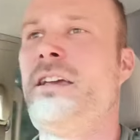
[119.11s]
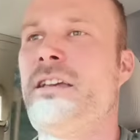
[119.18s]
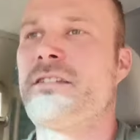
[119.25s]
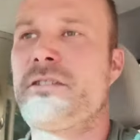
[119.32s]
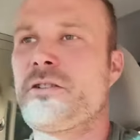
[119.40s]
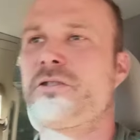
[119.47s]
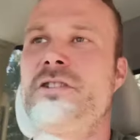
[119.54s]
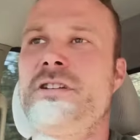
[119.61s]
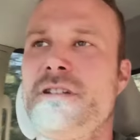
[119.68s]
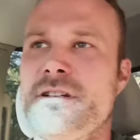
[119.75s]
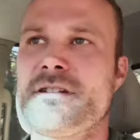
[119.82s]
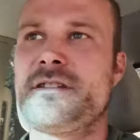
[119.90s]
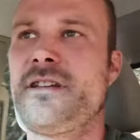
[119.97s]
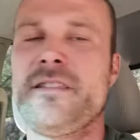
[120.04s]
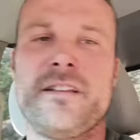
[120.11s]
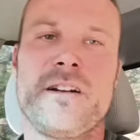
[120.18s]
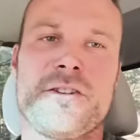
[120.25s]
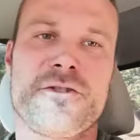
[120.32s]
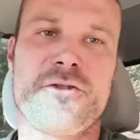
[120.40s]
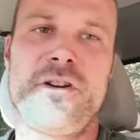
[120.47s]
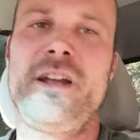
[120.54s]
So she's just sitting there
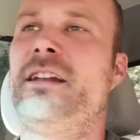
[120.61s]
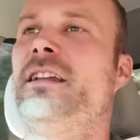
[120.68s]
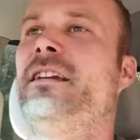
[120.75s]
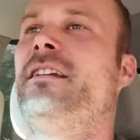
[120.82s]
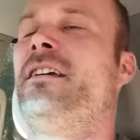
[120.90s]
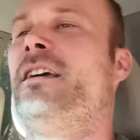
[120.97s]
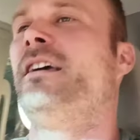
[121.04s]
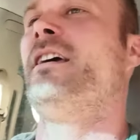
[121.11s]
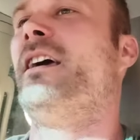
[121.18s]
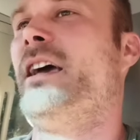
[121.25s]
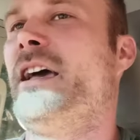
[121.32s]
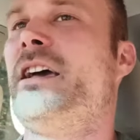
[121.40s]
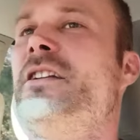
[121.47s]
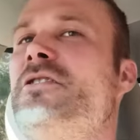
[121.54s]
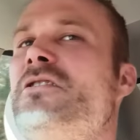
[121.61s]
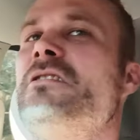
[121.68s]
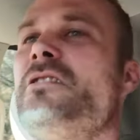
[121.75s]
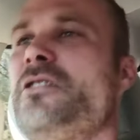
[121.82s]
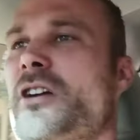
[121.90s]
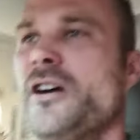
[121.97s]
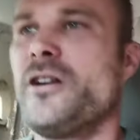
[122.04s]
stranded, and she's
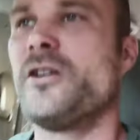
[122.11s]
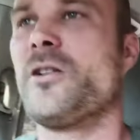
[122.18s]
a younger